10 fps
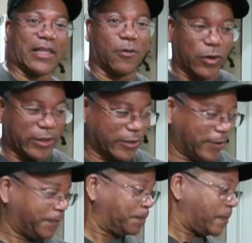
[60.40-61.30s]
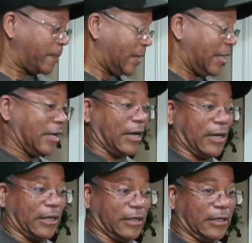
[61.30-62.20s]
I'm working on it.
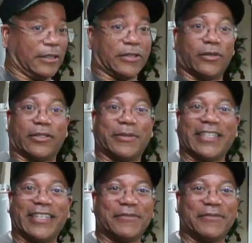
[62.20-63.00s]
Uh, so somebody in here,